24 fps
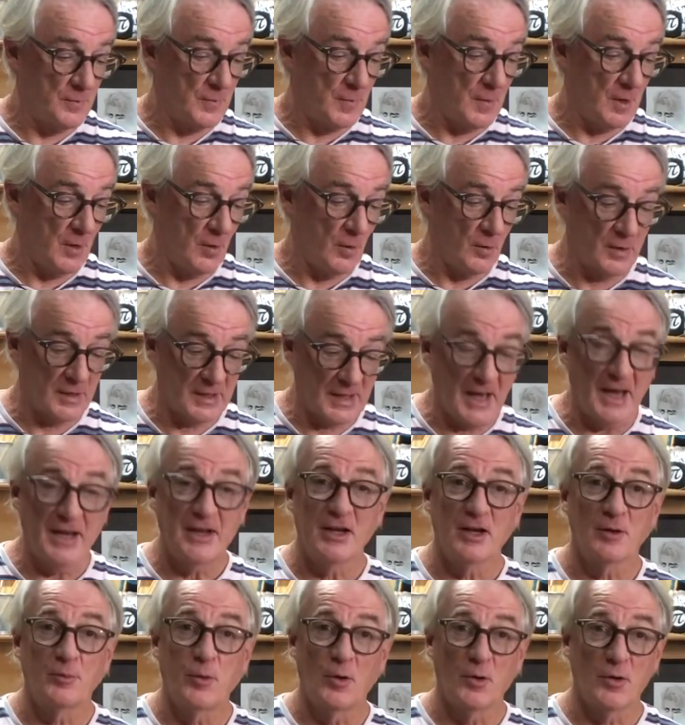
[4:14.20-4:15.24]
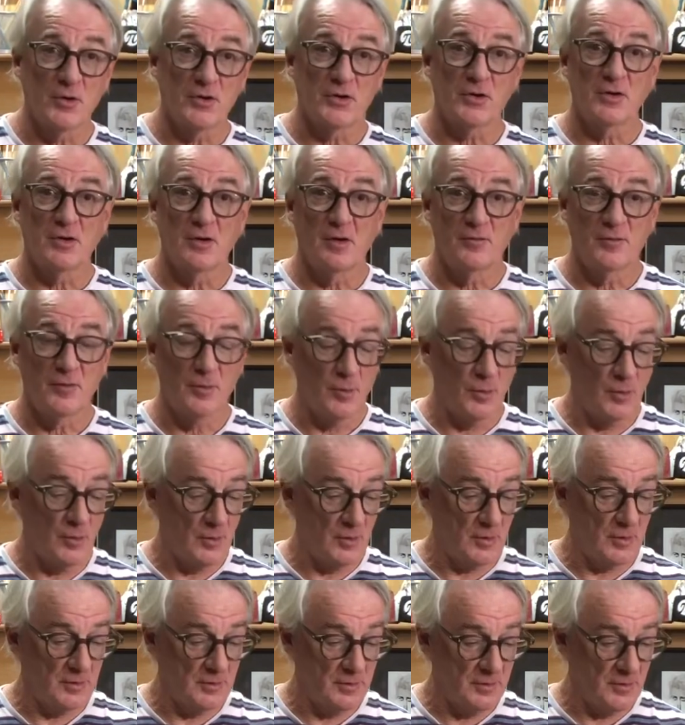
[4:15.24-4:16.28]
organic portion of the
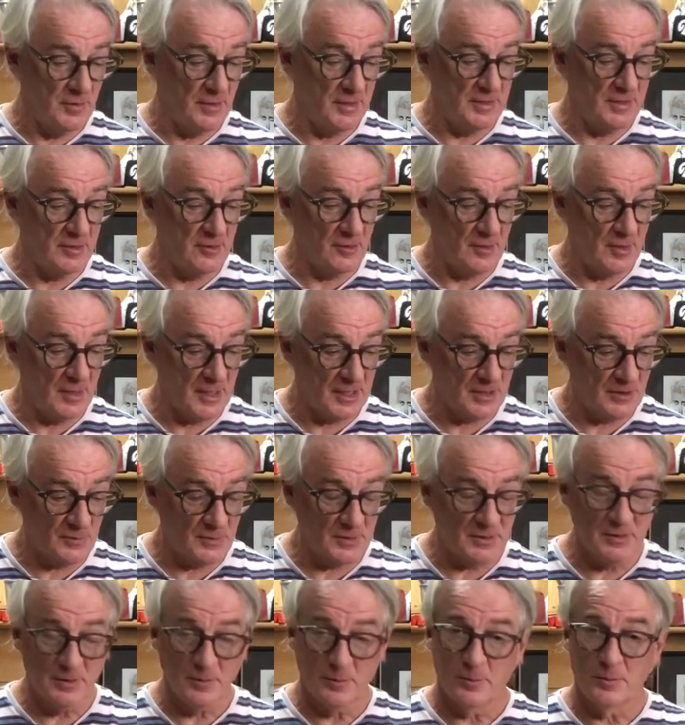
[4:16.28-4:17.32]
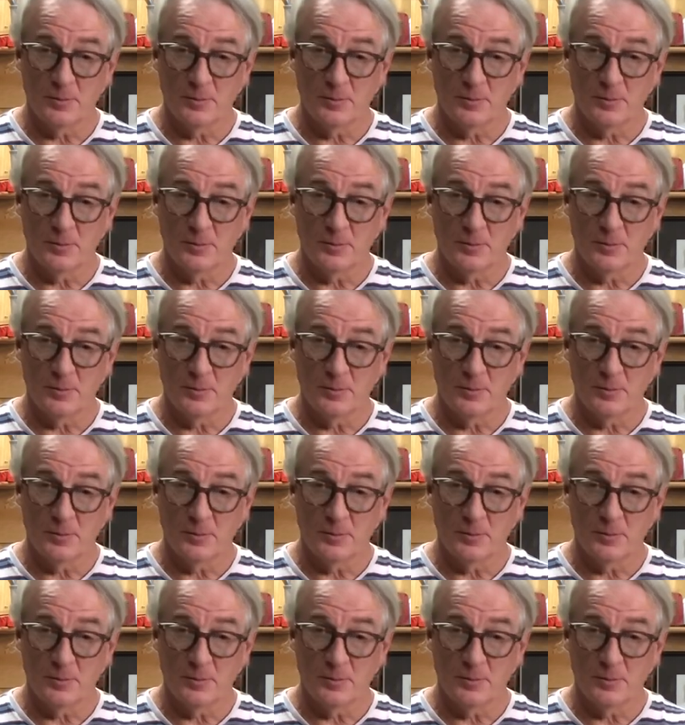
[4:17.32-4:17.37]
board, you can interact with the